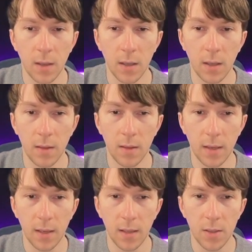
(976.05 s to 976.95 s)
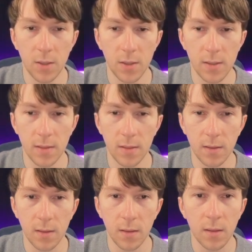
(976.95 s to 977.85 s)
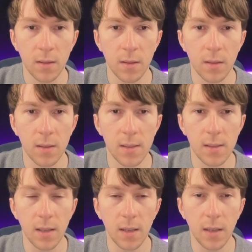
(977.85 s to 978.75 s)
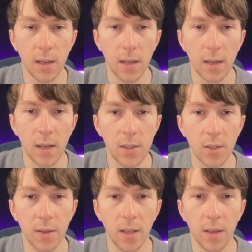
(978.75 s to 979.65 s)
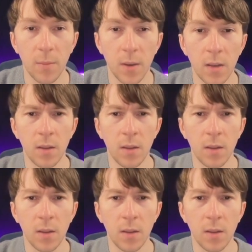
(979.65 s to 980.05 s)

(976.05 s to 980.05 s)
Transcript: and I can just say action name.